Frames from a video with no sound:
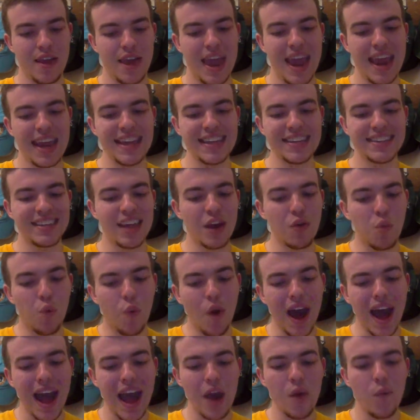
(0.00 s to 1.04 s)
And he said,
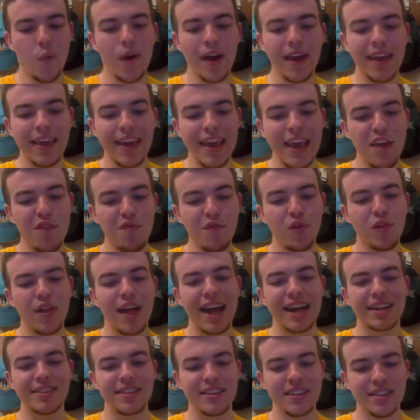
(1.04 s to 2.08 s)
'Why? What evil
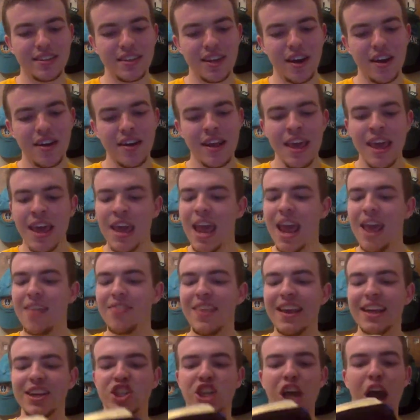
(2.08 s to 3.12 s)
has he done?' And
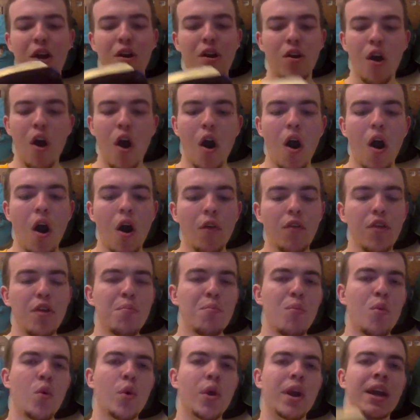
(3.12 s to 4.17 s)
they shouted all the
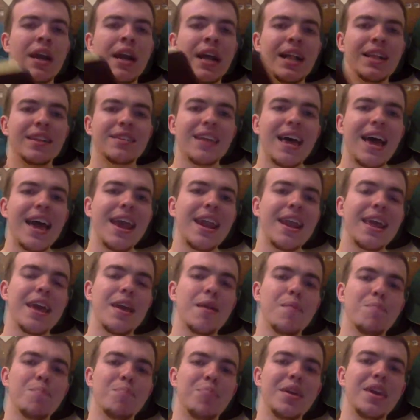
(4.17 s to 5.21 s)
more, 'Let
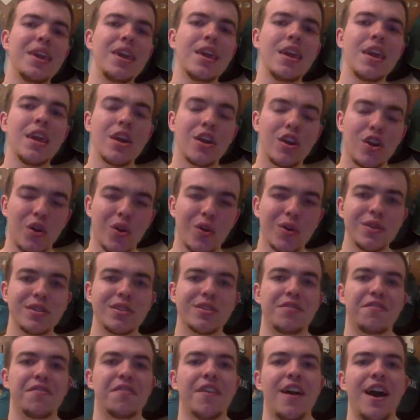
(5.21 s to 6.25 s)
him be
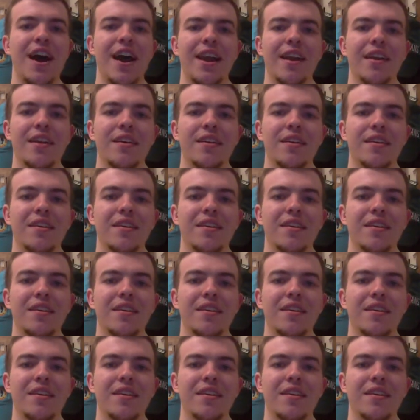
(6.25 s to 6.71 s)
crucified.'"